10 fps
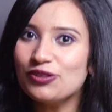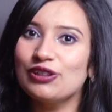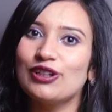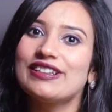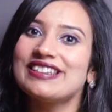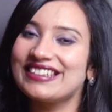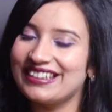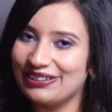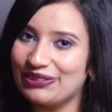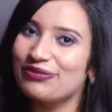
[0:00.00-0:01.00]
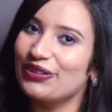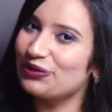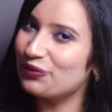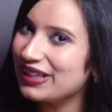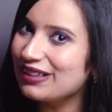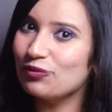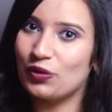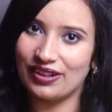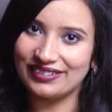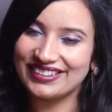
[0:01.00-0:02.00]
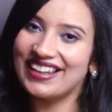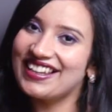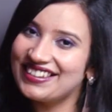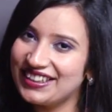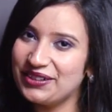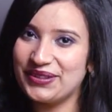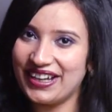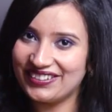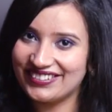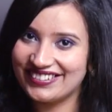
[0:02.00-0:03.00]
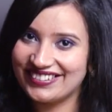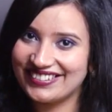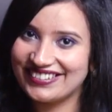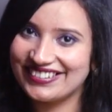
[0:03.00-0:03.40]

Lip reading: to learn skills for the real world. See you there.